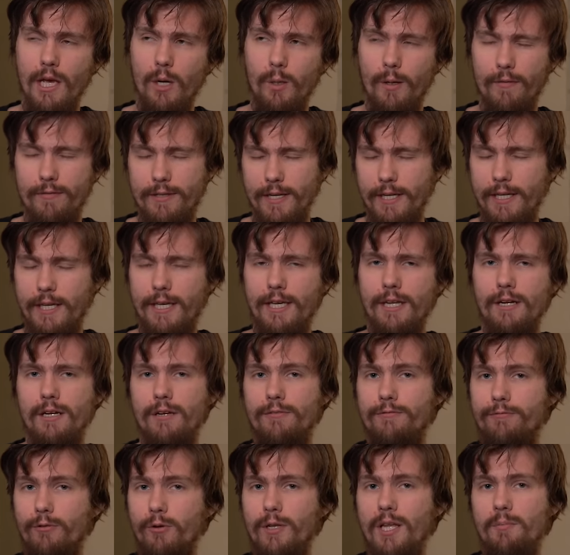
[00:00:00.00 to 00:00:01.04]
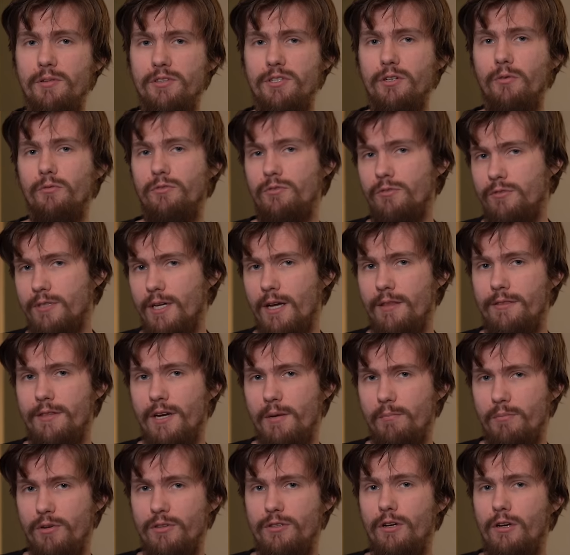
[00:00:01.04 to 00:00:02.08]
We've dedicated a full episode to Tantra
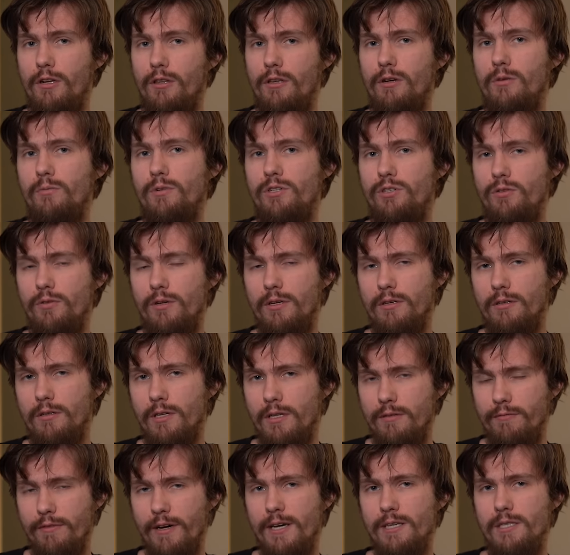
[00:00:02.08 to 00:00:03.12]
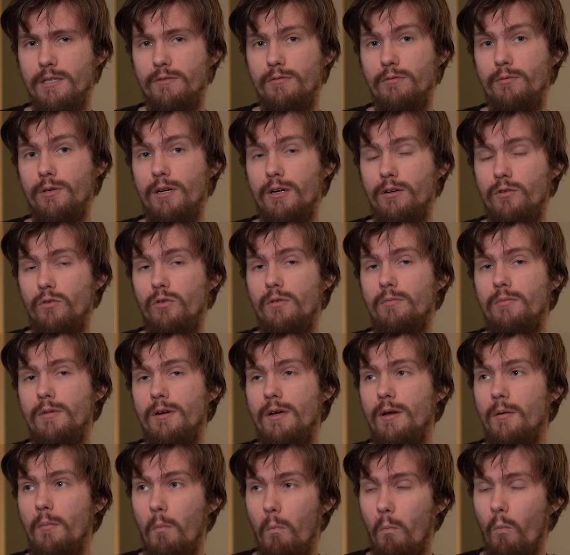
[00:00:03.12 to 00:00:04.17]
in particular, which you can advise if you want to know
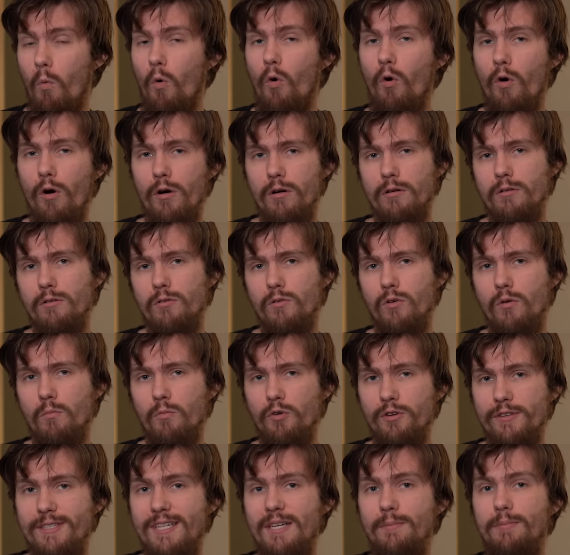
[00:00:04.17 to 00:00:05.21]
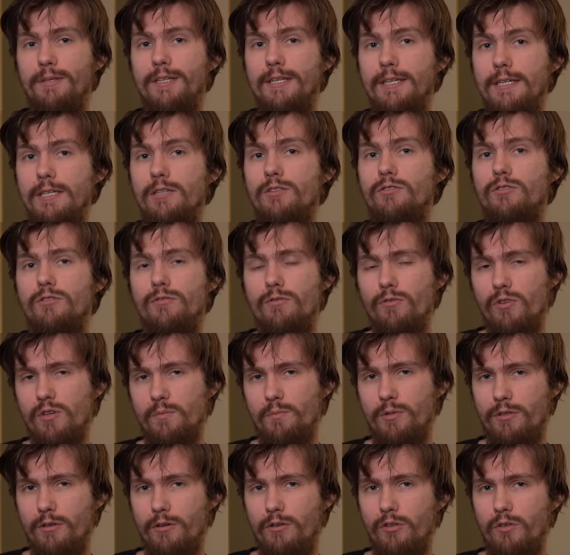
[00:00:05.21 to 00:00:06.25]
more or go more deeply into those
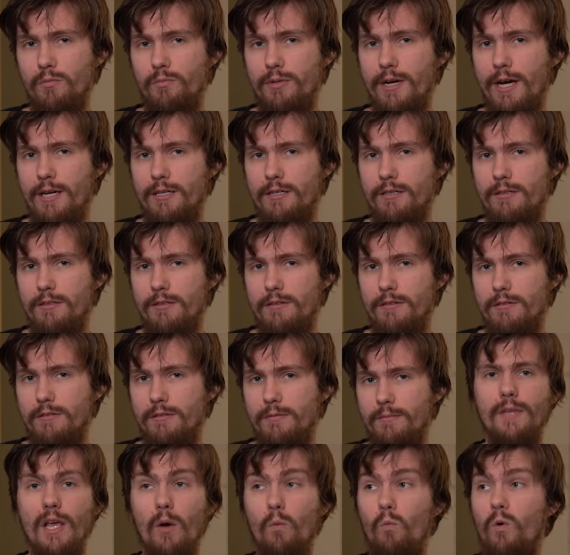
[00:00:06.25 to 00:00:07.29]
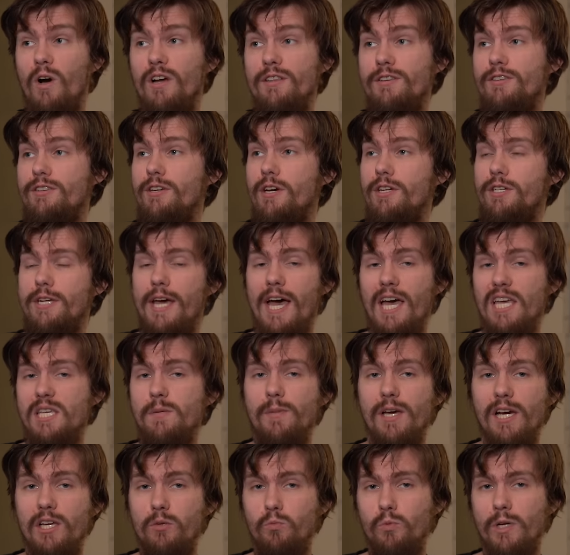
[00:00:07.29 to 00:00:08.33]
particular practices. And one such
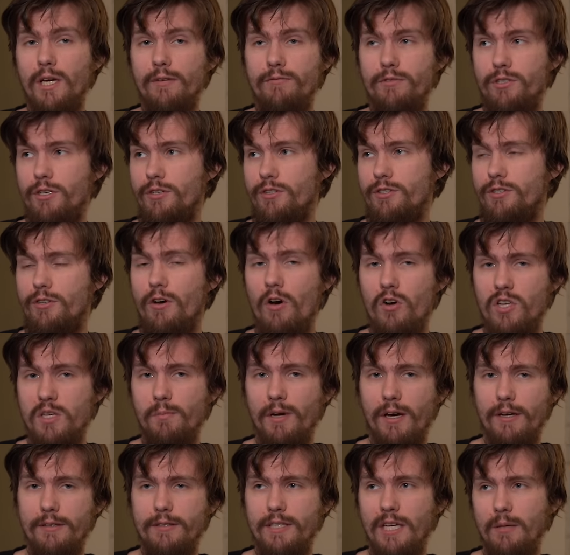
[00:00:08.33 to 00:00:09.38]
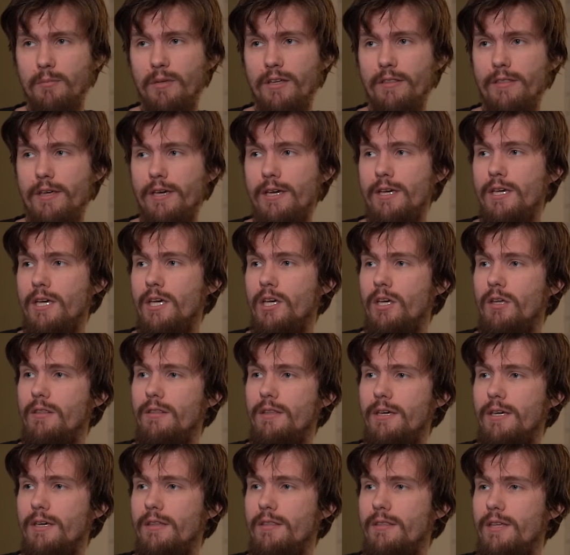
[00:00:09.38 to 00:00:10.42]
aspect we have just talked about, namely
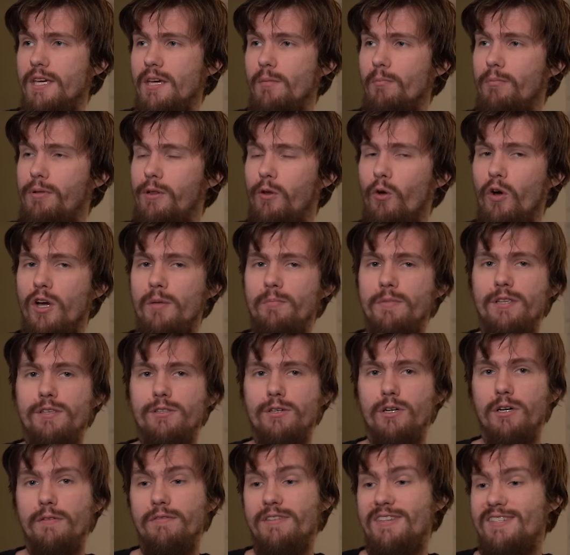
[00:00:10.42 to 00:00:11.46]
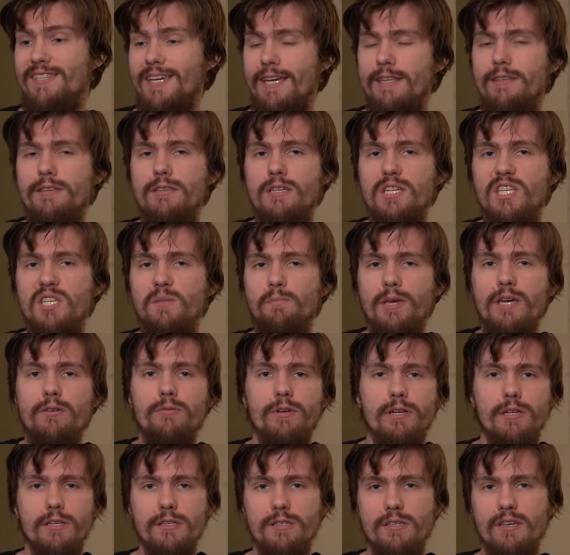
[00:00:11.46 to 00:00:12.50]
the employment of sense
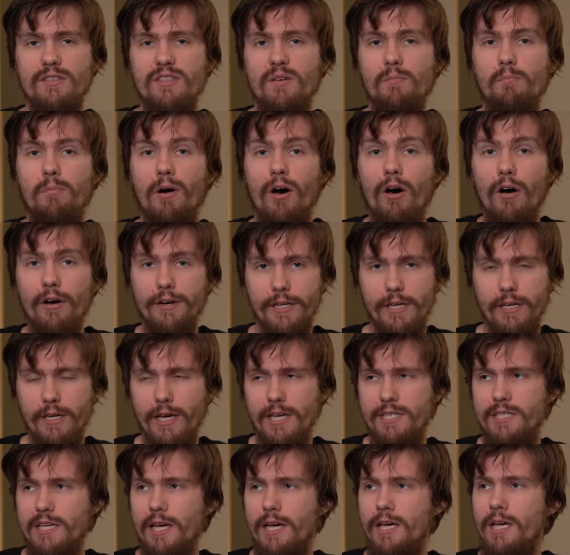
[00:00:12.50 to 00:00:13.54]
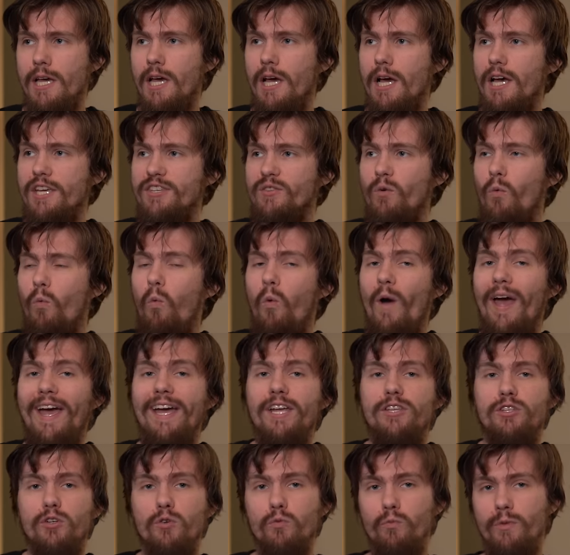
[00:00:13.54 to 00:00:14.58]
experience and the body as a
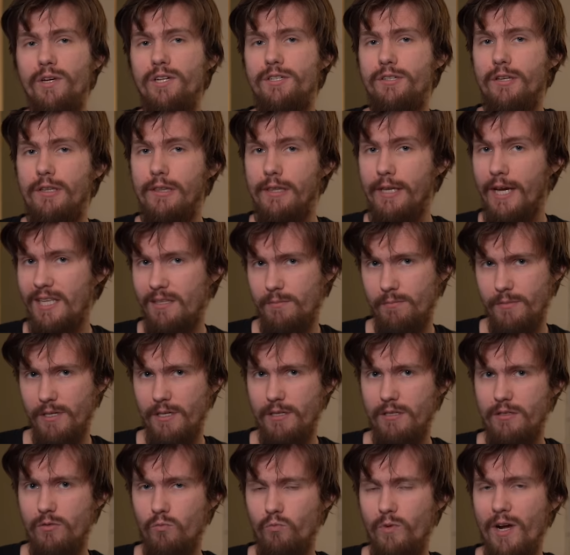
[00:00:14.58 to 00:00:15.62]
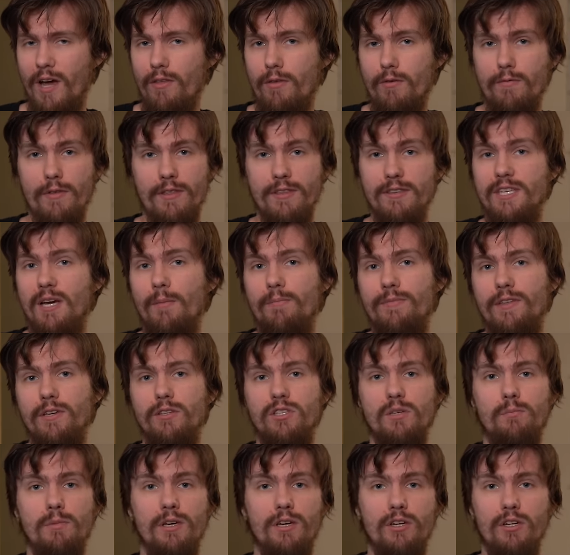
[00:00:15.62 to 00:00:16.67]
way to reach enlightenment rather than something
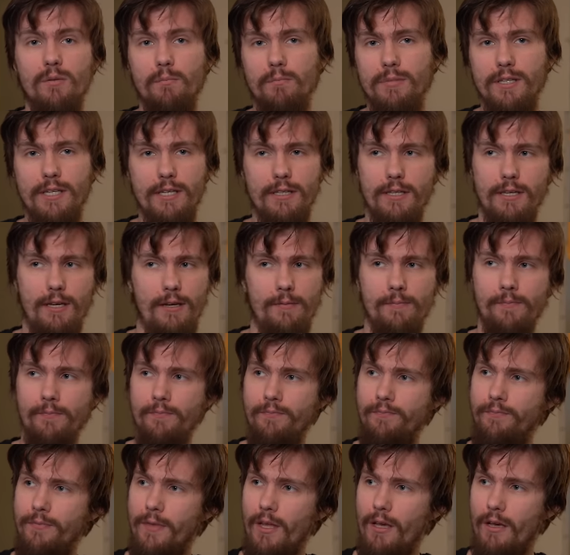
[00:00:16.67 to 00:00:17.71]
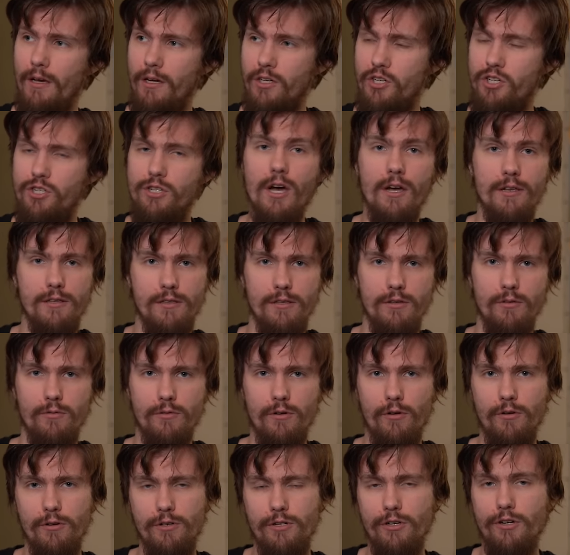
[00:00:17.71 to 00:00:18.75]
to be completely shunned
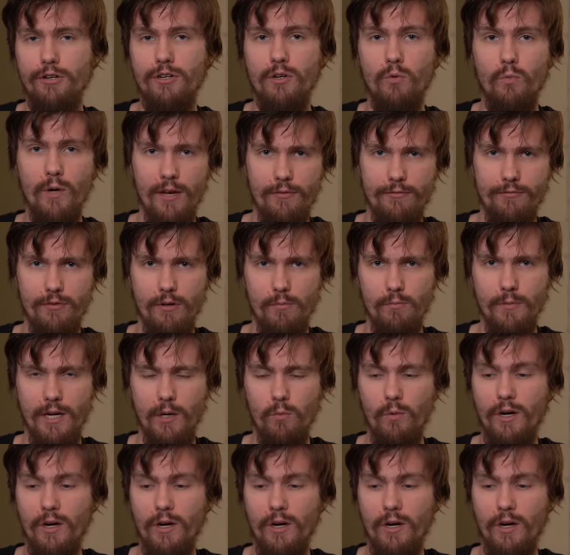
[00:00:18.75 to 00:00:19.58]
or turned away from, right?